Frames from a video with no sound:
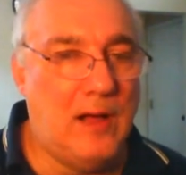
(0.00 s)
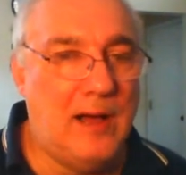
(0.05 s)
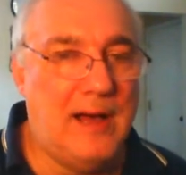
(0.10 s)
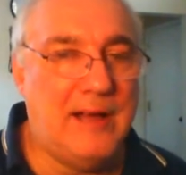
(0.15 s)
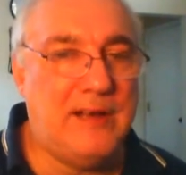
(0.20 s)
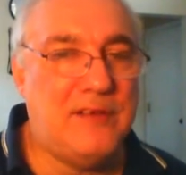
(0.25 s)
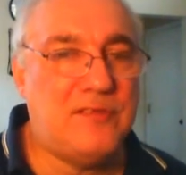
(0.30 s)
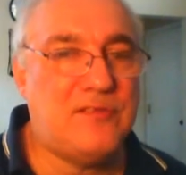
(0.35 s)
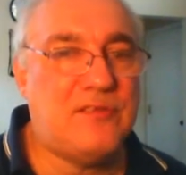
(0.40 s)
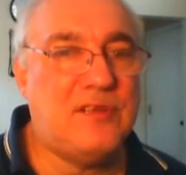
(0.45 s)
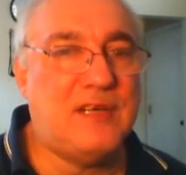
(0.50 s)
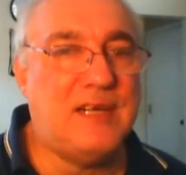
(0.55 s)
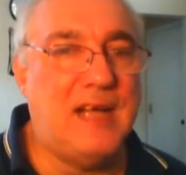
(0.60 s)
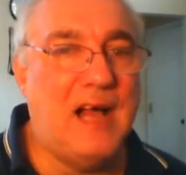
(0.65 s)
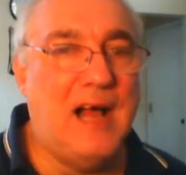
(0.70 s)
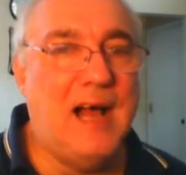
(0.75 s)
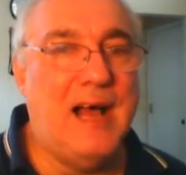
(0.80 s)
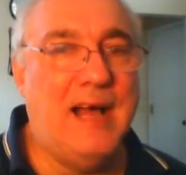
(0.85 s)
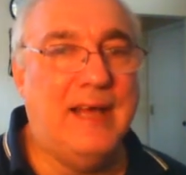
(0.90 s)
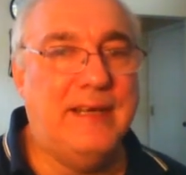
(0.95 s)
Honest to
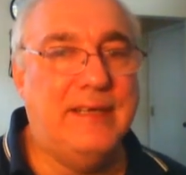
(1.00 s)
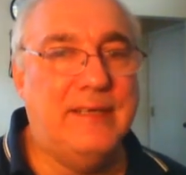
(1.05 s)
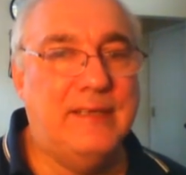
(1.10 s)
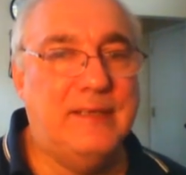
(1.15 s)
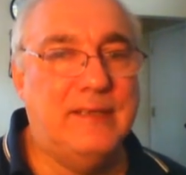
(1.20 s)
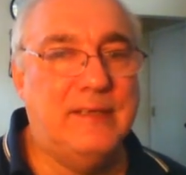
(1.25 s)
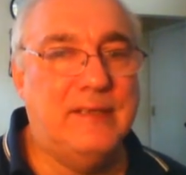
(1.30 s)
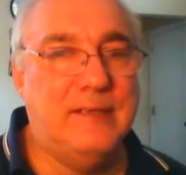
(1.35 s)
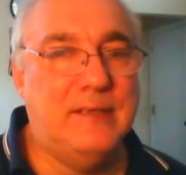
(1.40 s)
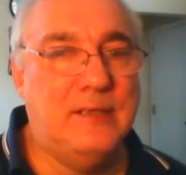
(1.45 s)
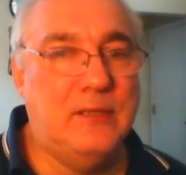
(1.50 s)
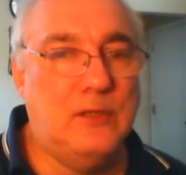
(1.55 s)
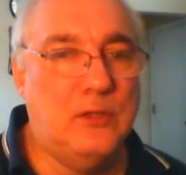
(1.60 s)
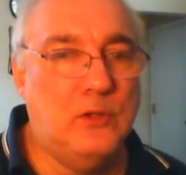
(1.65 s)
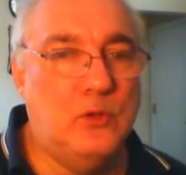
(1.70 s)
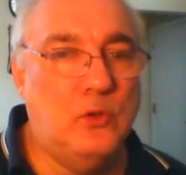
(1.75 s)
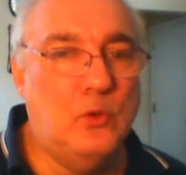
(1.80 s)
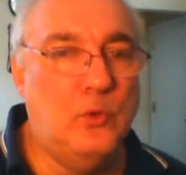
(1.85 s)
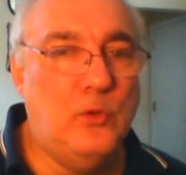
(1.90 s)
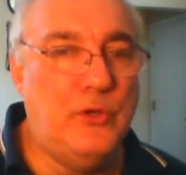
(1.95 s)
God,
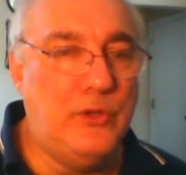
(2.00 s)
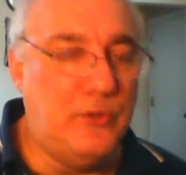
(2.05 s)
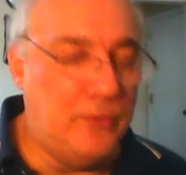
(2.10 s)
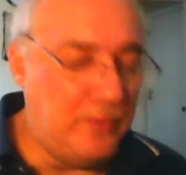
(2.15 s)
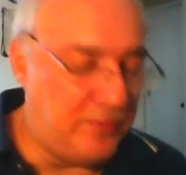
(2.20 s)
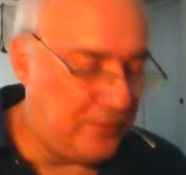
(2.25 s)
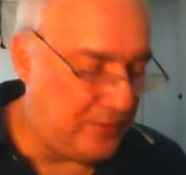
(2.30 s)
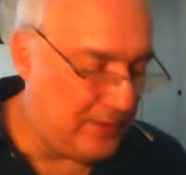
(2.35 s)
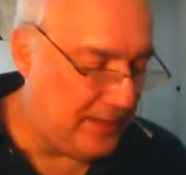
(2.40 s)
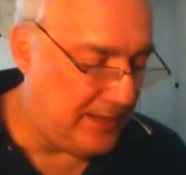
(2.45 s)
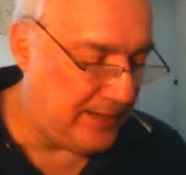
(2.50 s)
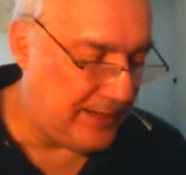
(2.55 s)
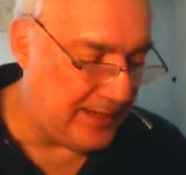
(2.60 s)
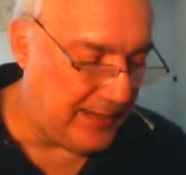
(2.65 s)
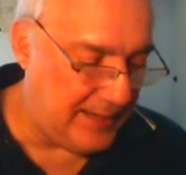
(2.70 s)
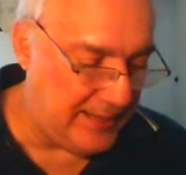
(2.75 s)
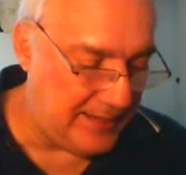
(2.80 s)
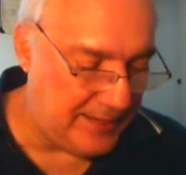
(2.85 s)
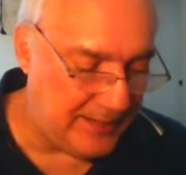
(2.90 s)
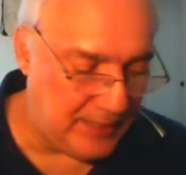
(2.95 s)
who do you think
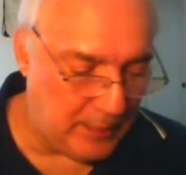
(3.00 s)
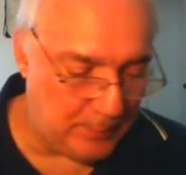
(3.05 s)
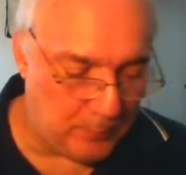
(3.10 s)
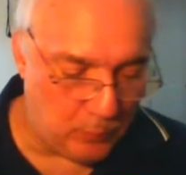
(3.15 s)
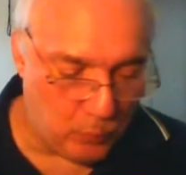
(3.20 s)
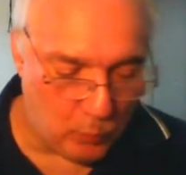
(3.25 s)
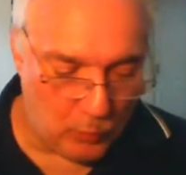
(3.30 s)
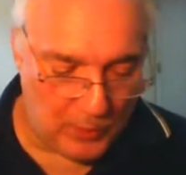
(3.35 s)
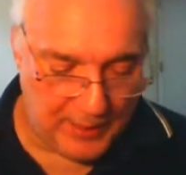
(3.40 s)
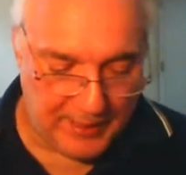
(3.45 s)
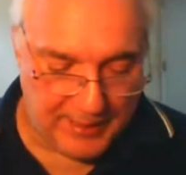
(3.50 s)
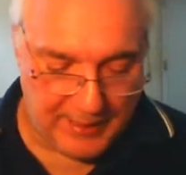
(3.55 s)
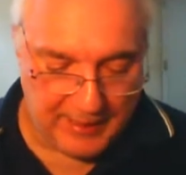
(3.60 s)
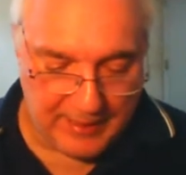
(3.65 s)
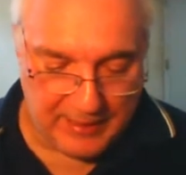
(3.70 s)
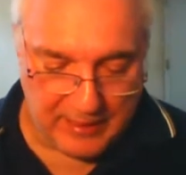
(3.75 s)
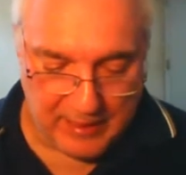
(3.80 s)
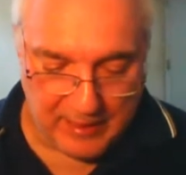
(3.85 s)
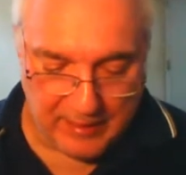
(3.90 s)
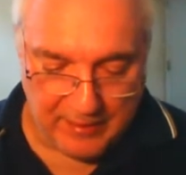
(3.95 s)
ended up
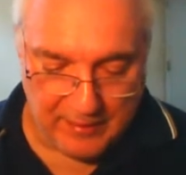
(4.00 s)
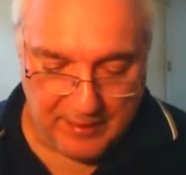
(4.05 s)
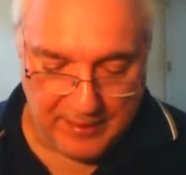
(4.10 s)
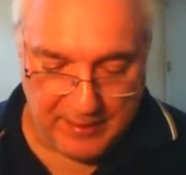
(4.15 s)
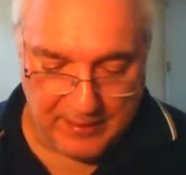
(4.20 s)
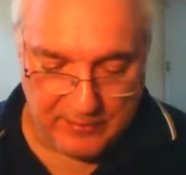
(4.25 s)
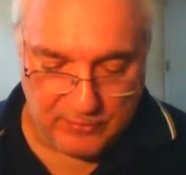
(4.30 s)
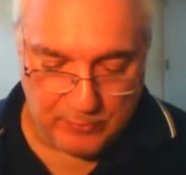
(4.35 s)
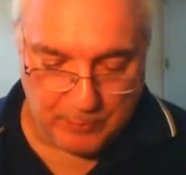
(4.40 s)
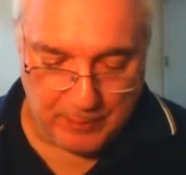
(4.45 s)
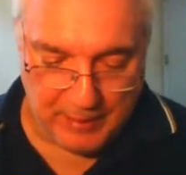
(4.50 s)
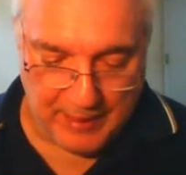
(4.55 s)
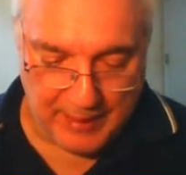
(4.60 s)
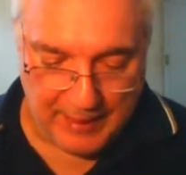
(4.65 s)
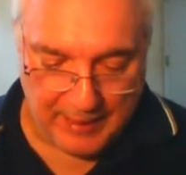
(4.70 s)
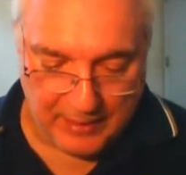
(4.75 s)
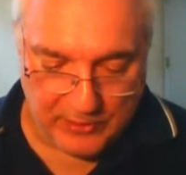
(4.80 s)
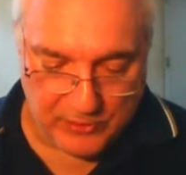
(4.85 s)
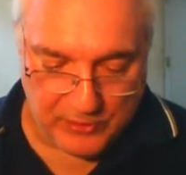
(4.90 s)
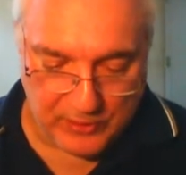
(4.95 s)
winning this
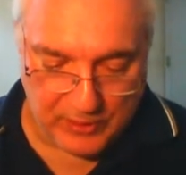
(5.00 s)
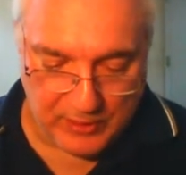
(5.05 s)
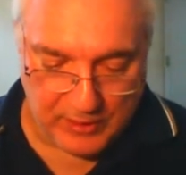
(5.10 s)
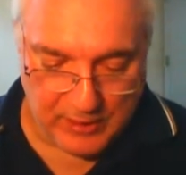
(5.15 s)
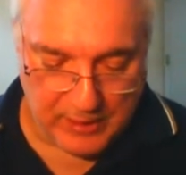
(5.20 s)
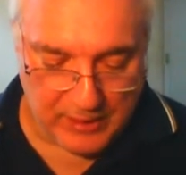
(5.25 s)
match?